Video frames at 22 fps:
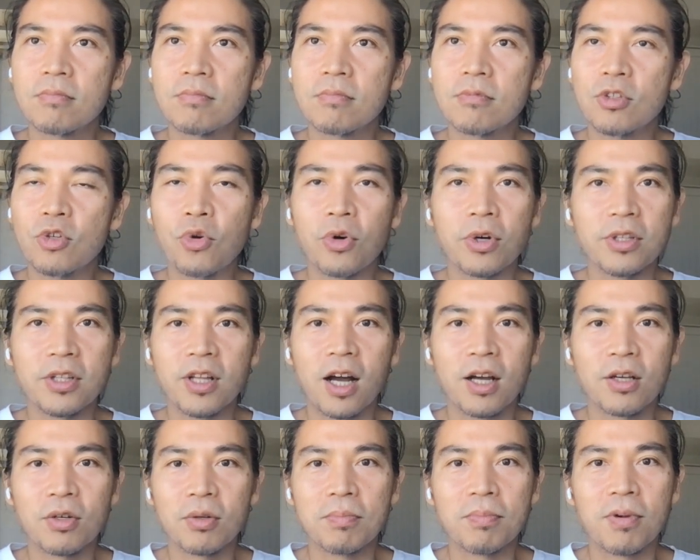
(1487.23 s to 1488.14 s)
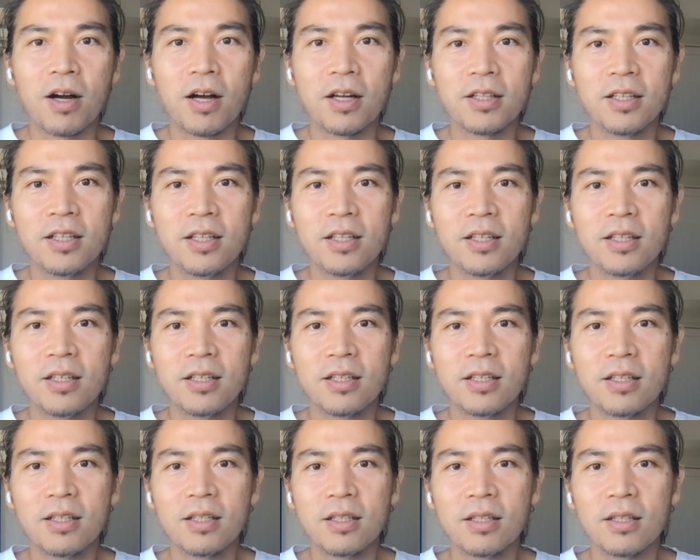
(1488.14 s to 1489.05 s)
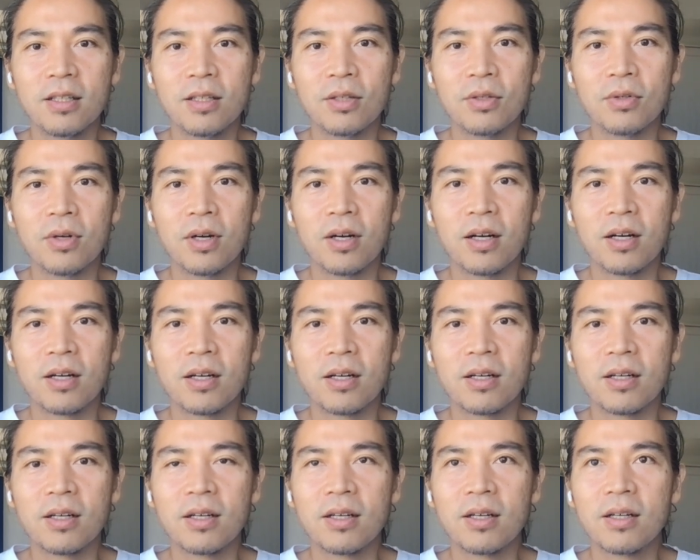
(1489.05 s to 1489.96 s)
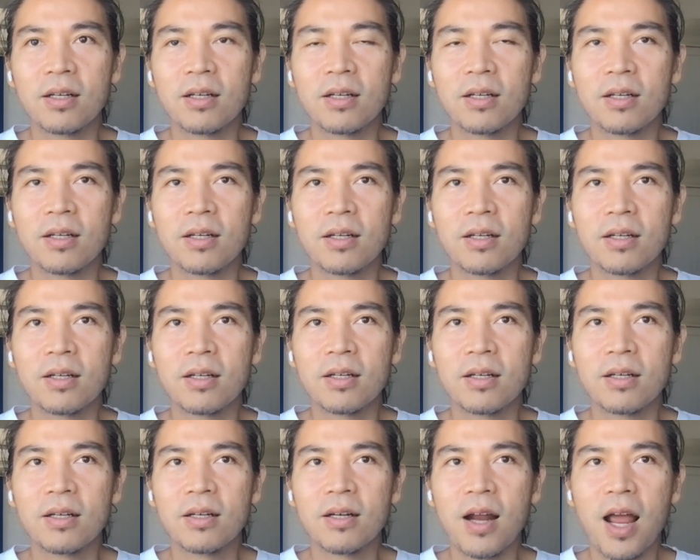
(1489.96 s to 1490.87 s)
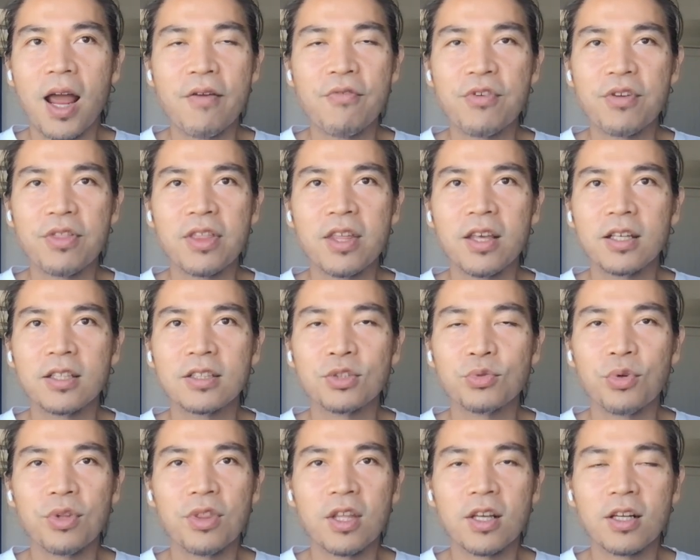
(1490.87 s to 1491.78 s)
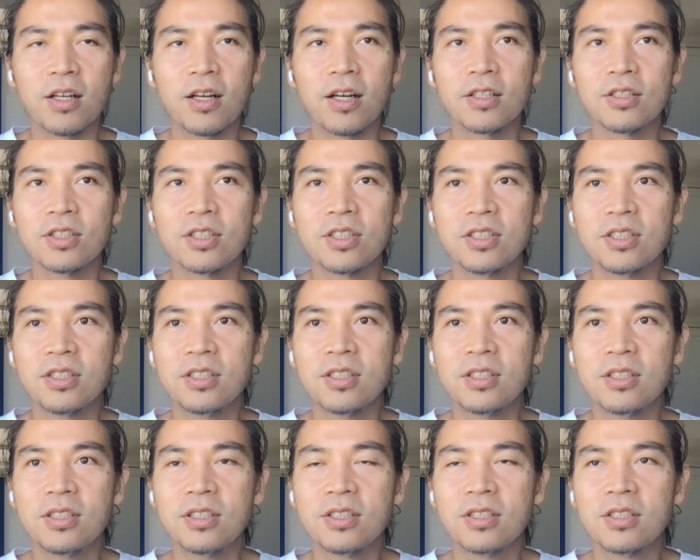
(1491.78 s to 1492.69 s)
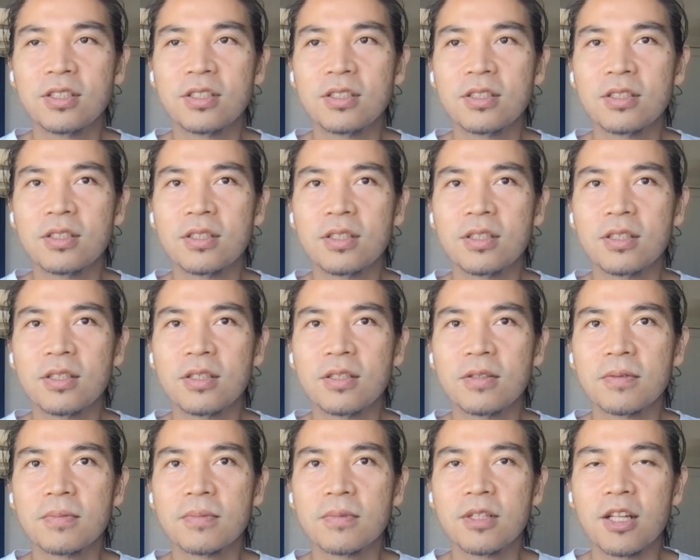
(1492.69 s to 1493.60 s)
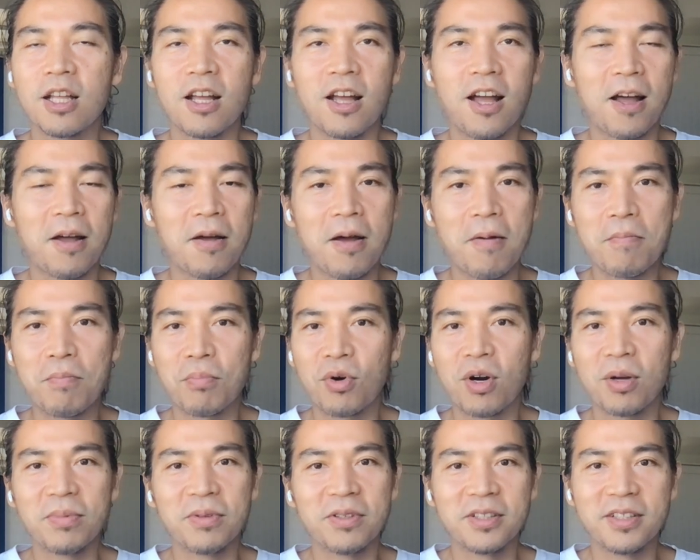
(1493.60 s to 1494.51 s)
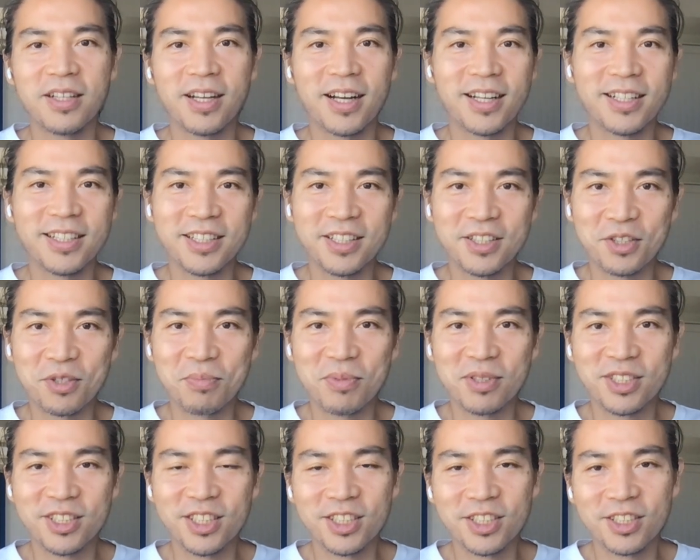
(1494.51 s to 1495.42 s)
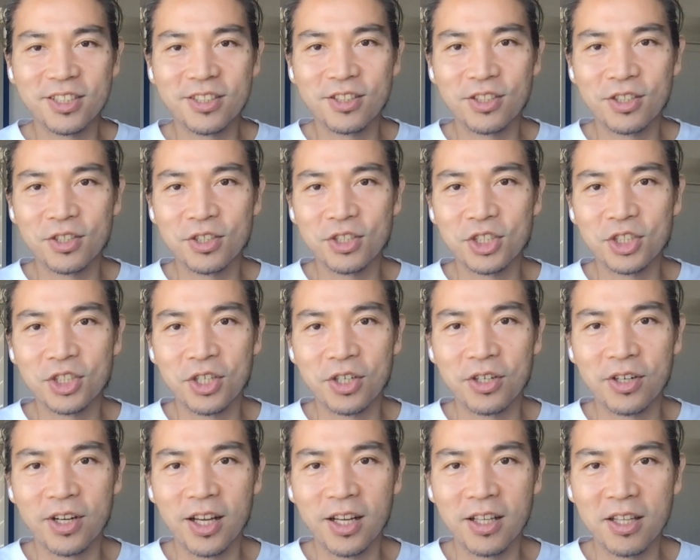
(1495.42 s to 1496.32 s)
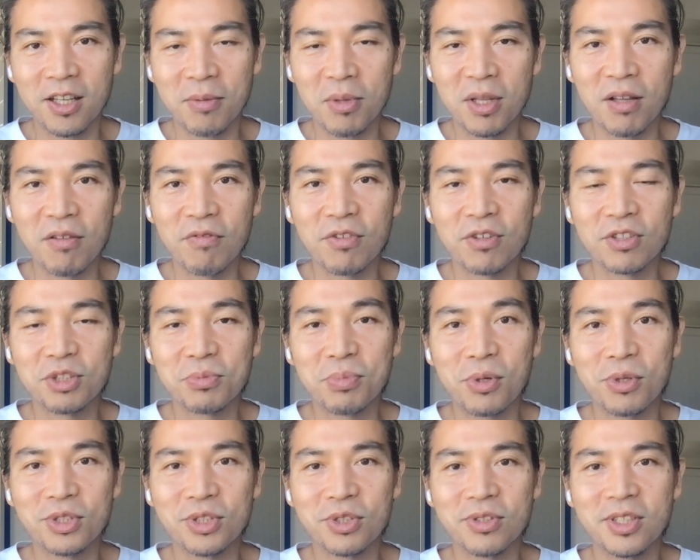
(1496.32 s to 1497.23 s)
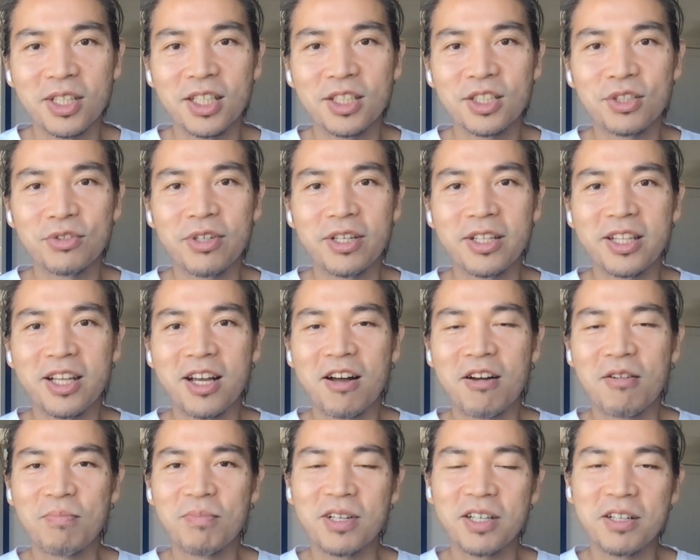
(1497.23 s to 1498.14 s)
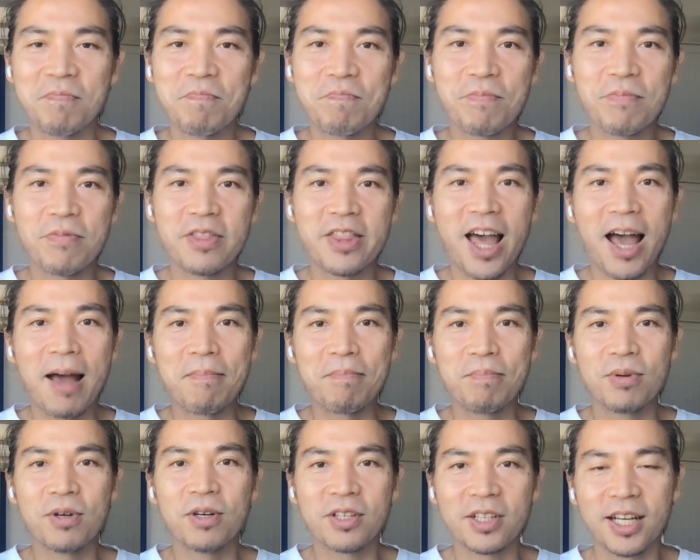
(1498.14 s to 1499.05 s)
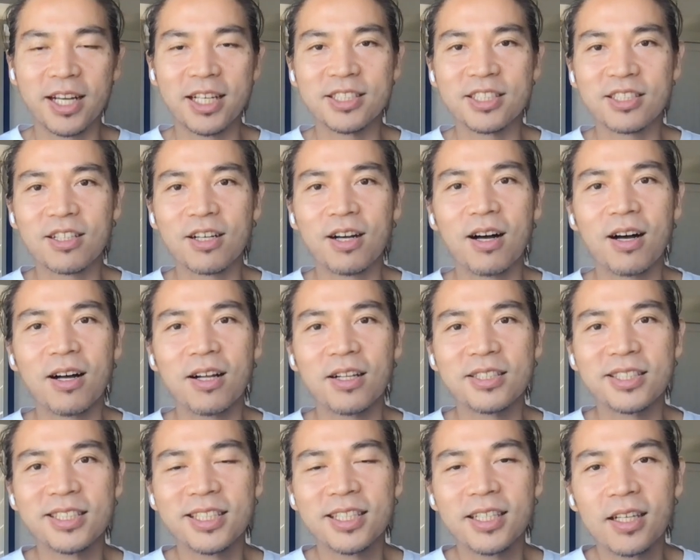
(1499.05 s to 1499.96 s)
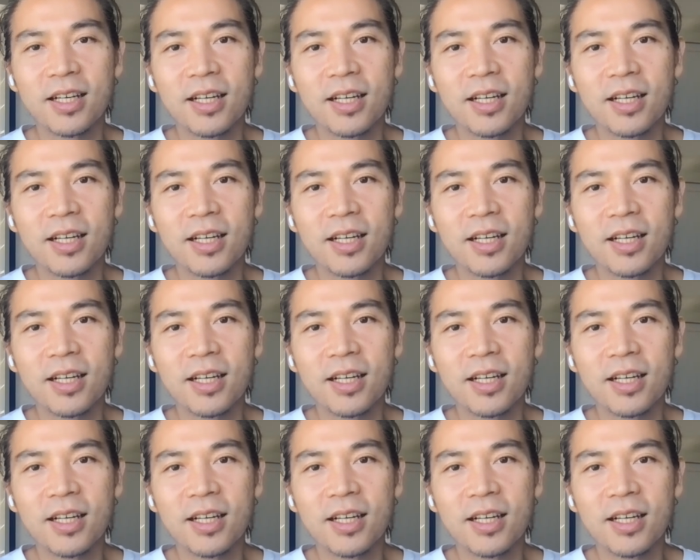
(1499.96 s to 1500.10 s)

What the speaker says: you are not your body. You are, everything is within consciousness. I'm probably not in a good position to share any meaningful spiritual teaching right now, but that book has caused